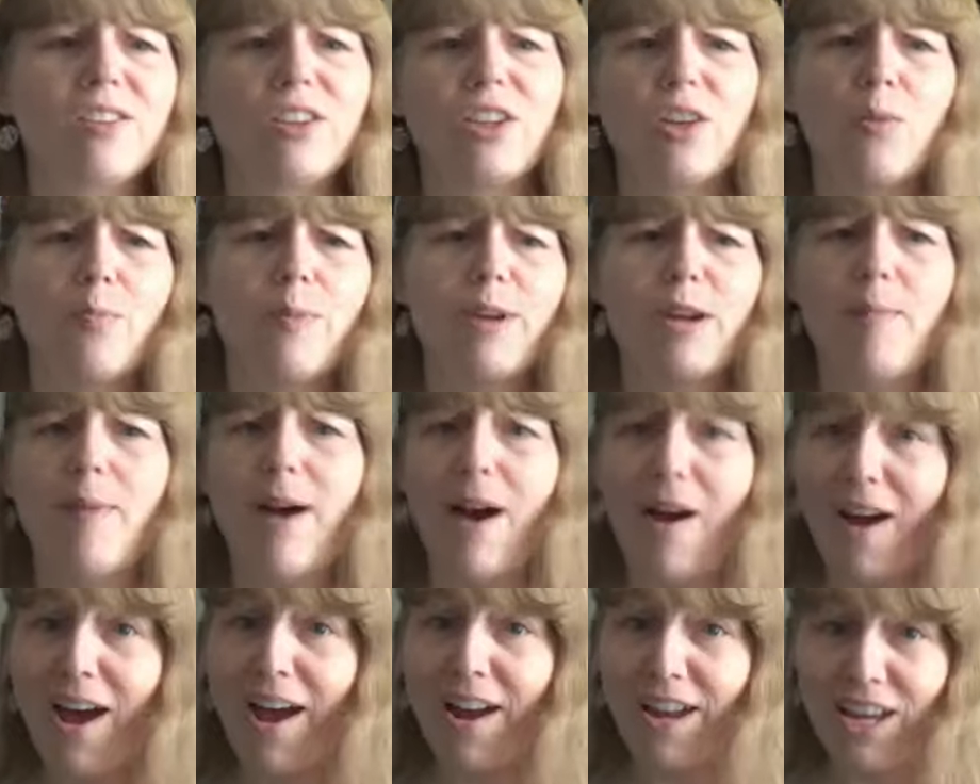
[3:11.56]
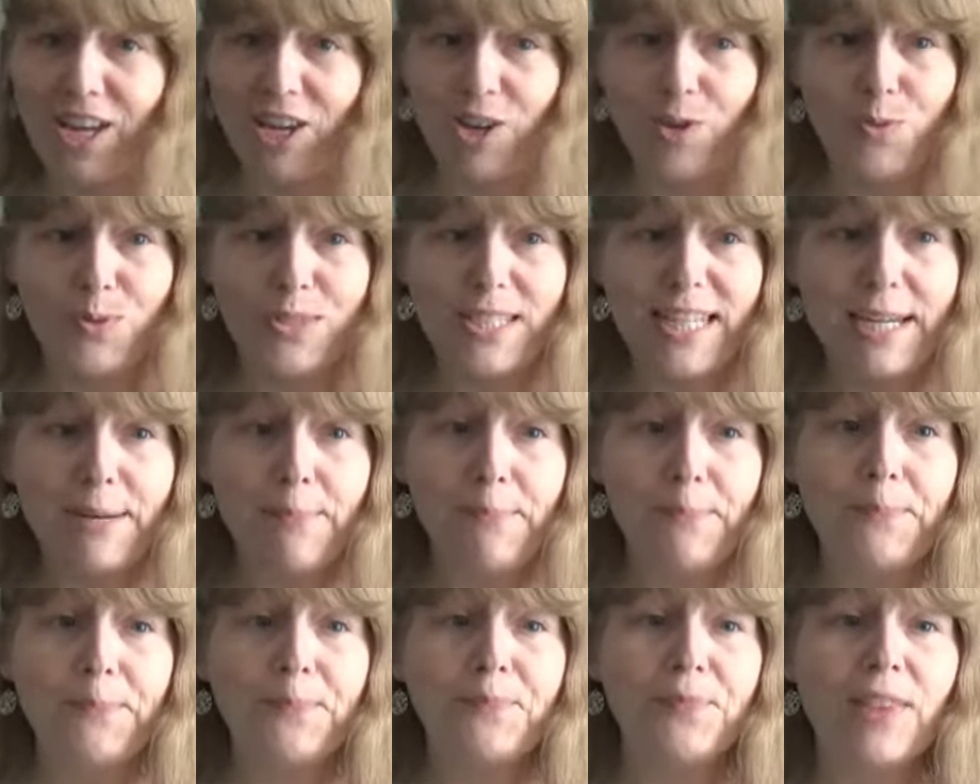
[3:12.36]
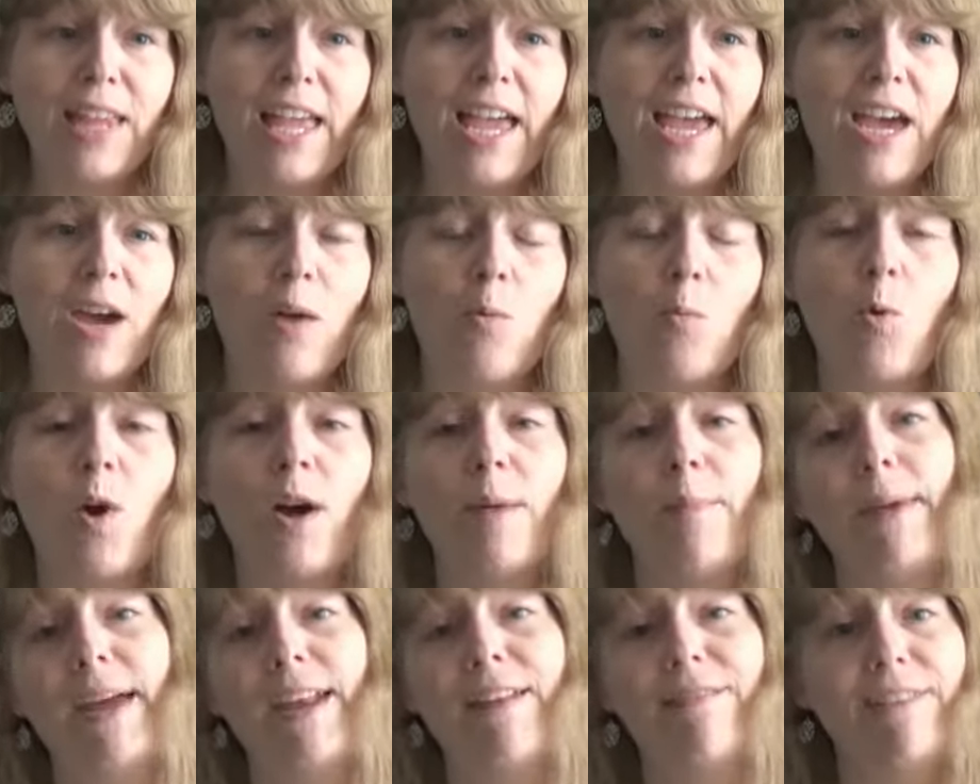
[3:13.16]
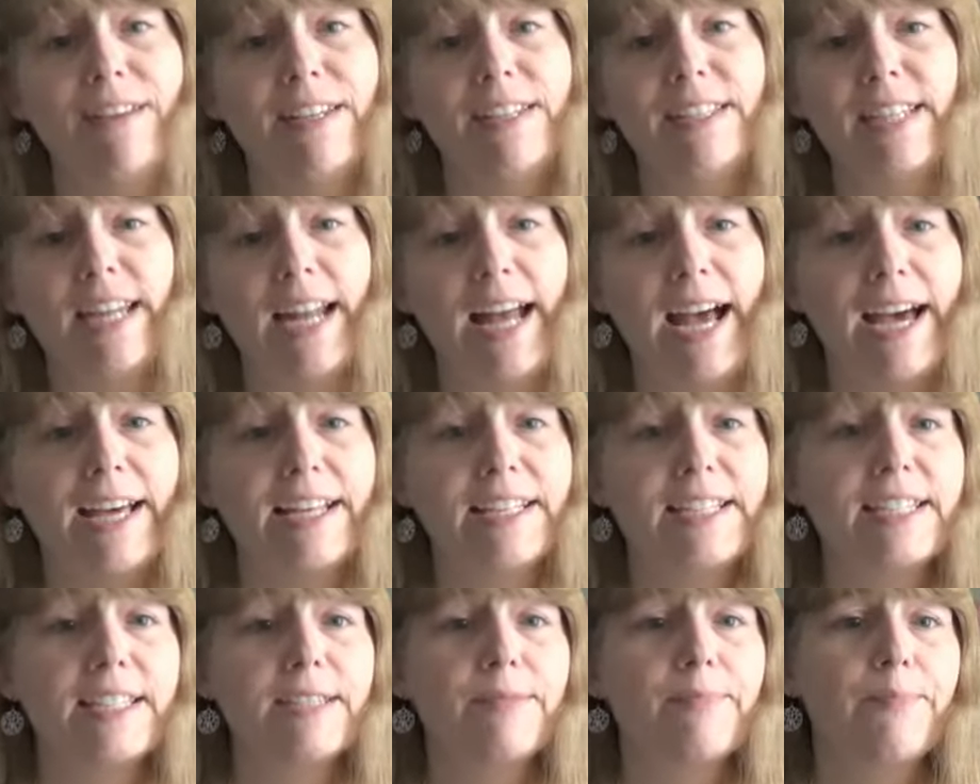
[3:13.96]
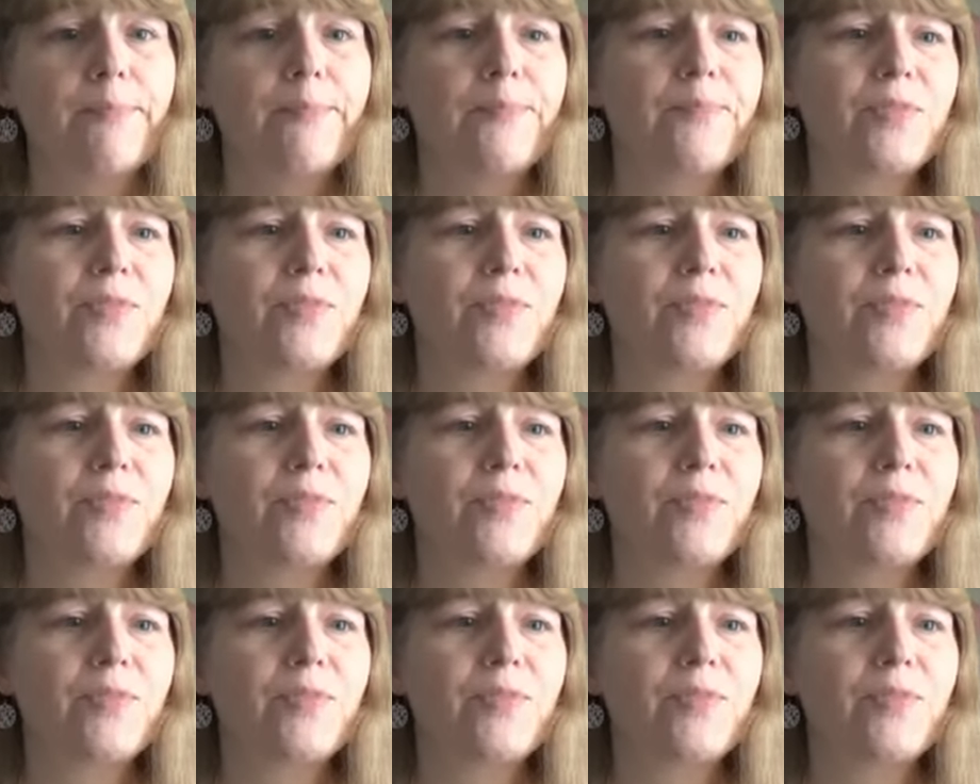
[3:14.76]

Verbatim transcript: a little bit about how to use it and what benefits it has.